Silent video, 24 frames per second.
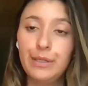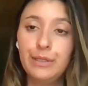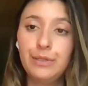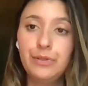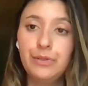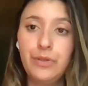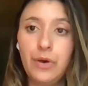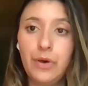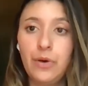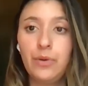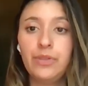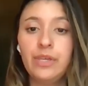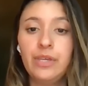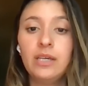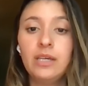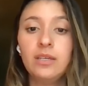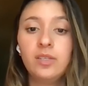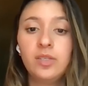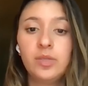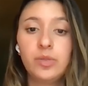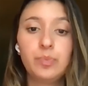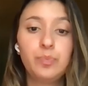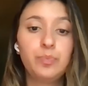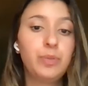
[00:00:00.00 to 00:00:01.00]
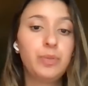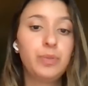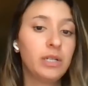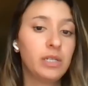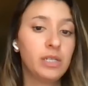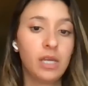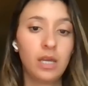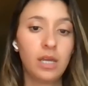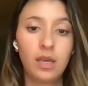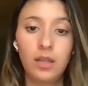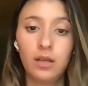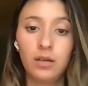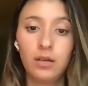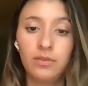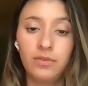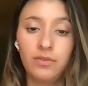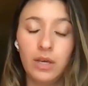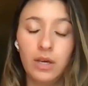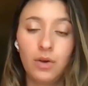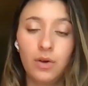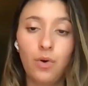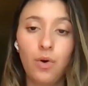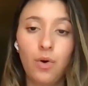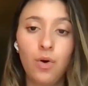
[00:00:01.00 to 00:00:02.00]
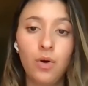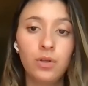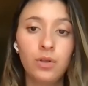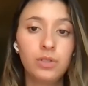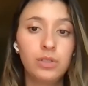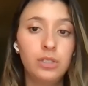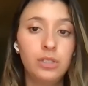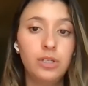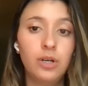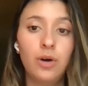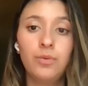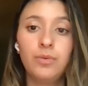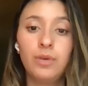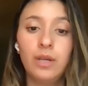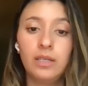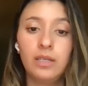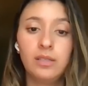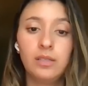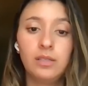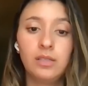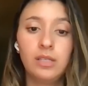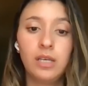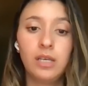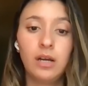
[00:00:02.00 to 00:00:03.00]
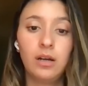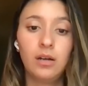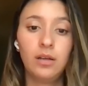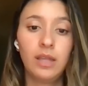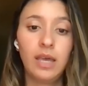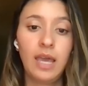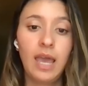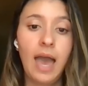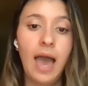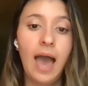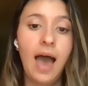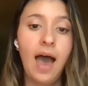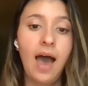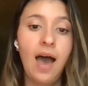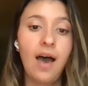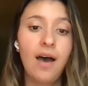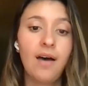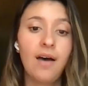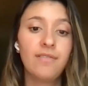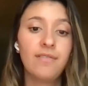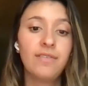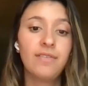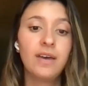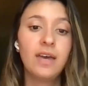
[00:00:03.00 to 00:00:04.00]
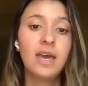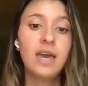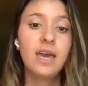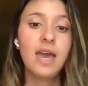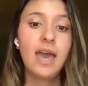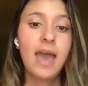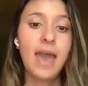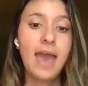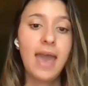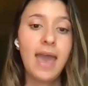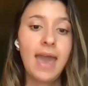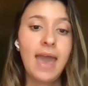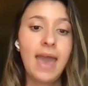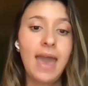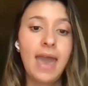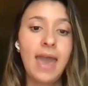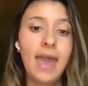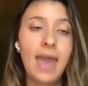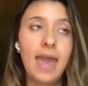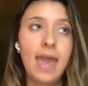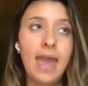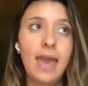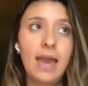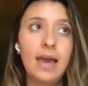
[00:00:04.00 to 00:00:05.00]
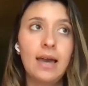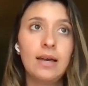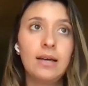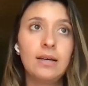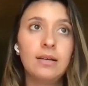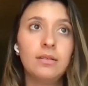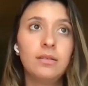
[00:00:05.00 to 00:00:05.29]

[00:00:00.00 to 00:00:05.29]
So these particular vehicles don't necessarily have a